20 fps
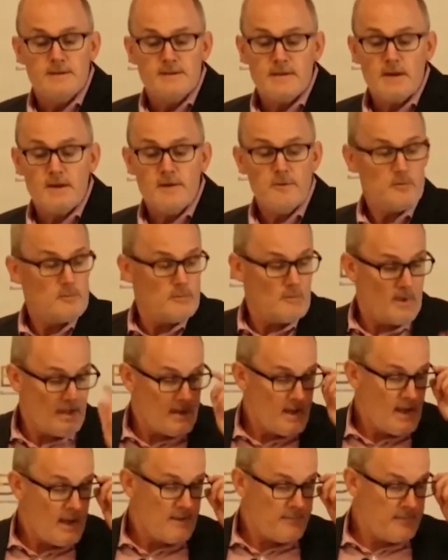So
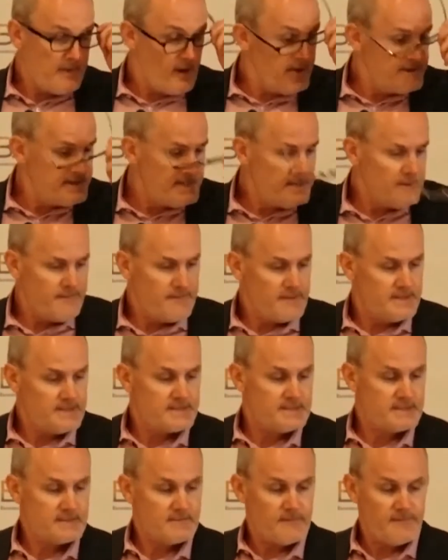the idea of
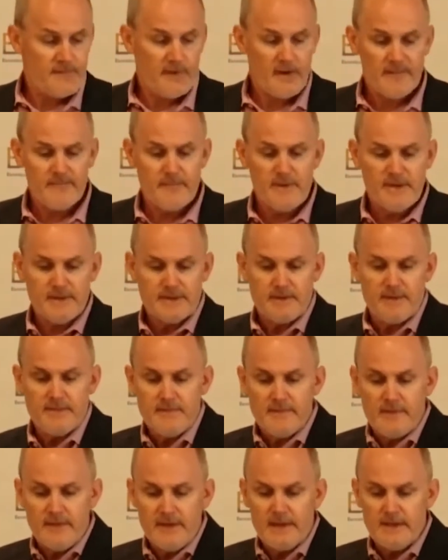these 5-minute
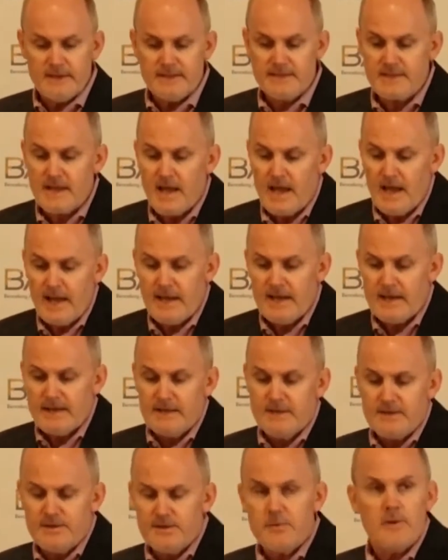things are
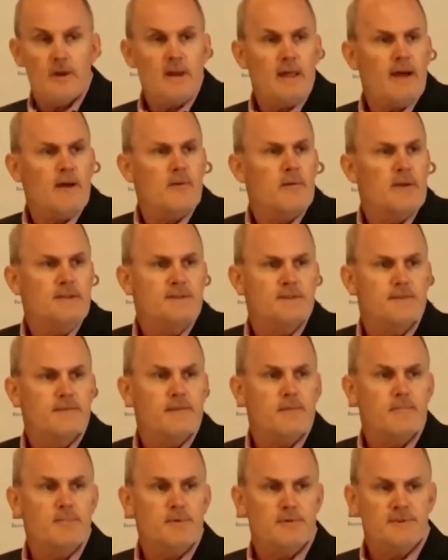to allow each
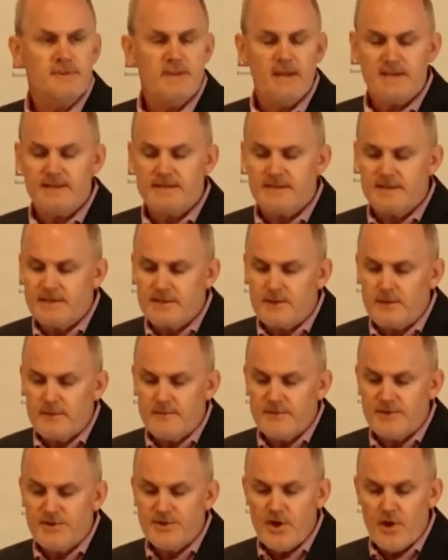of the boutiques to sort
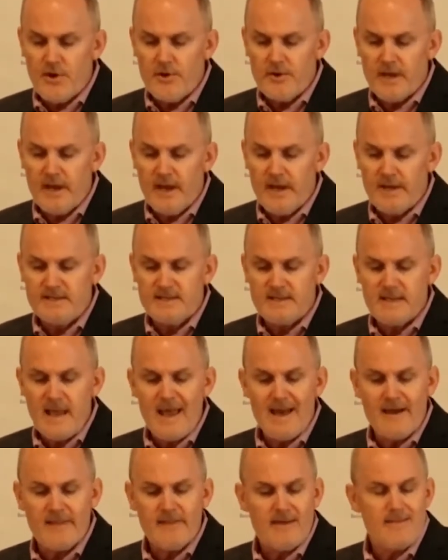of showcase
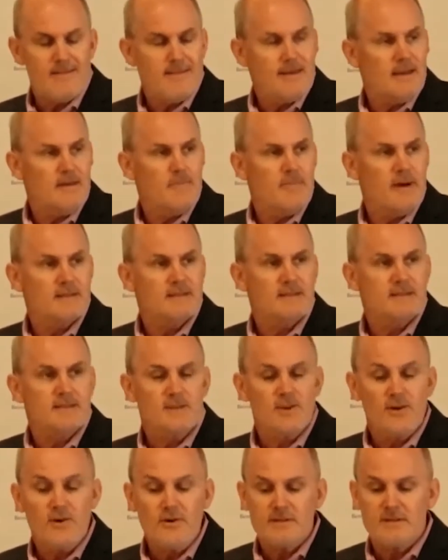how they think about
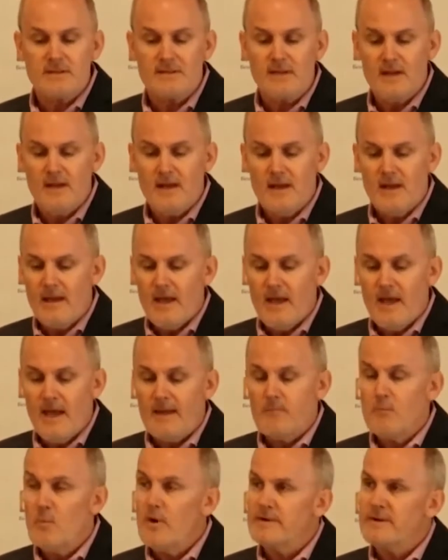stocks
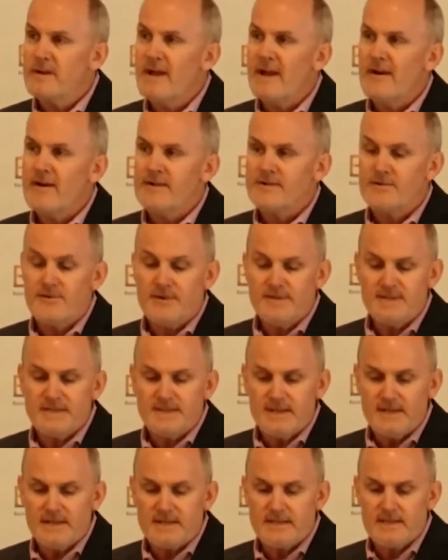and what
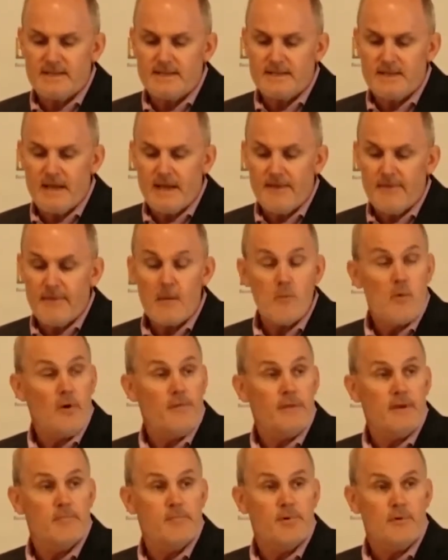characteristics they
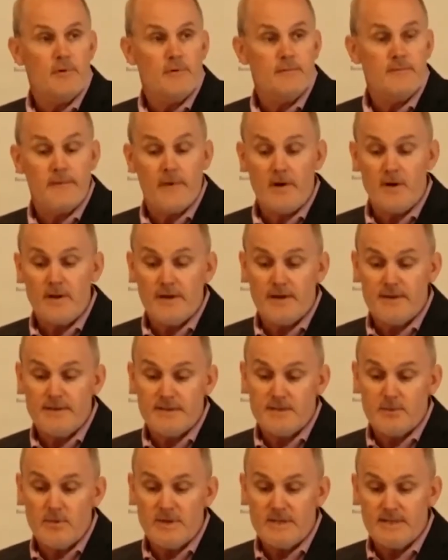want their
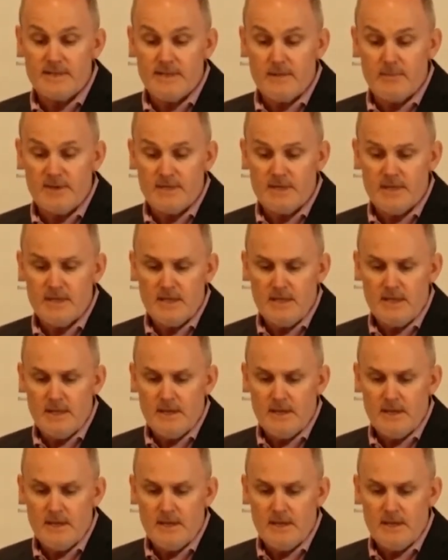portfolios to exhibit.